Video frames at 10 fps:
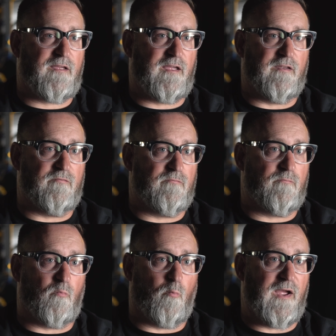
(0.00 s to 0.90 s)

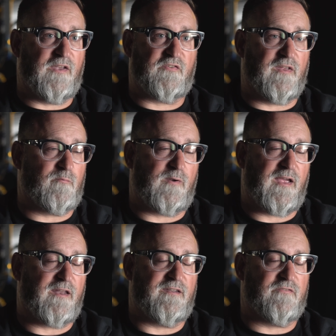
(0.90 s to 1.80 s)
in ways that we
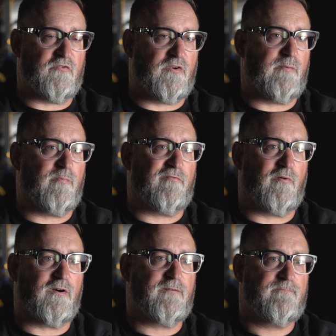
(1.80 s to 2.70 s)
hadn't even dreamed
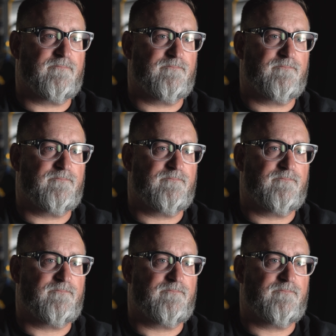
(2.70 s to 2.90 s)
before.